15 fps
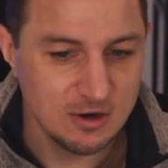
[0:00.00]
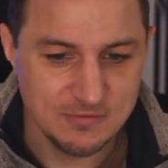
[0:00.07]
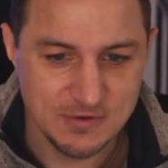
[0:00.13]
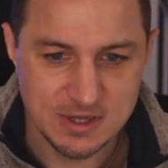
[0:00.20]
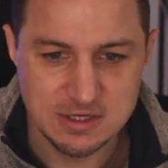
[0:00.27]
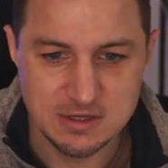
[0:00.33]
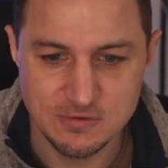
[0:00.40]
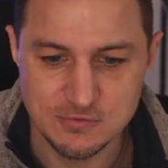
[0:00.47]
of
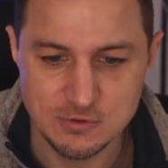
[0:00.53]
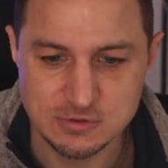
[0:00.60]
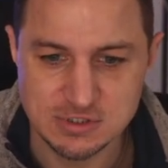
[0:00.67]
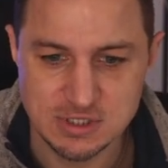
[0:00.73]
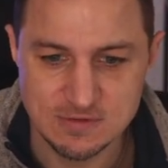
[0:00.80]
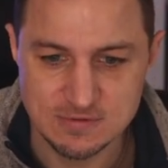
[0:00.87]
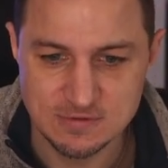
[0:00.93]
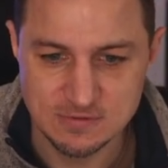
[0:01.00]
any of those
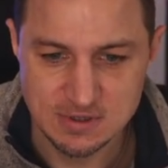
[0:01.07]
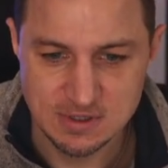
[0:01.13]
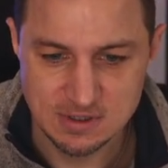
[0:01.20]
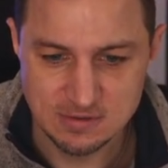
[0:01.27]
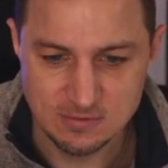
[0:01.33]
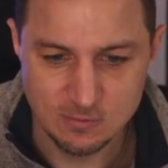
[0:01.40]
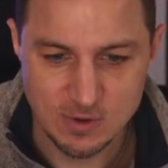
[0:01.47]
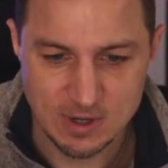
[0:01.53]
given
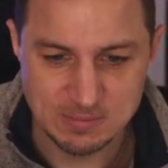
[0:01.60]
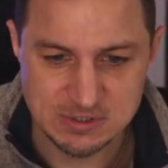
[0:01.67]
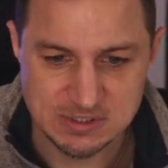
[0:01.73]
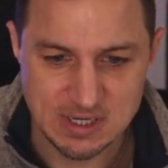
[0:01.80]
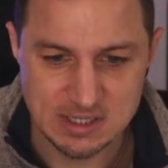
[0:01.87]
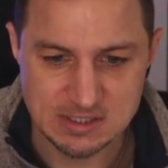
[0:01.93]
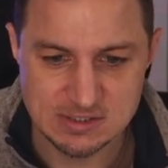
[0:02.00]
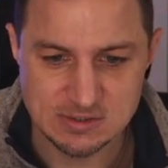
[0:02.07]

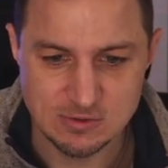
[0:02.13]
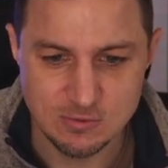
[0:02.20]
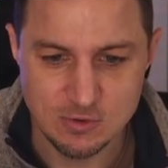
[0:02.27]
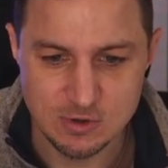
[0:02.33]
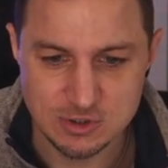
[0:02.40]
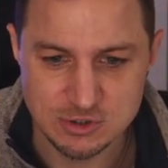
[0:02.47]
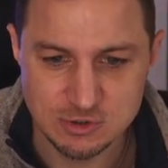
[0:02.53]
websites or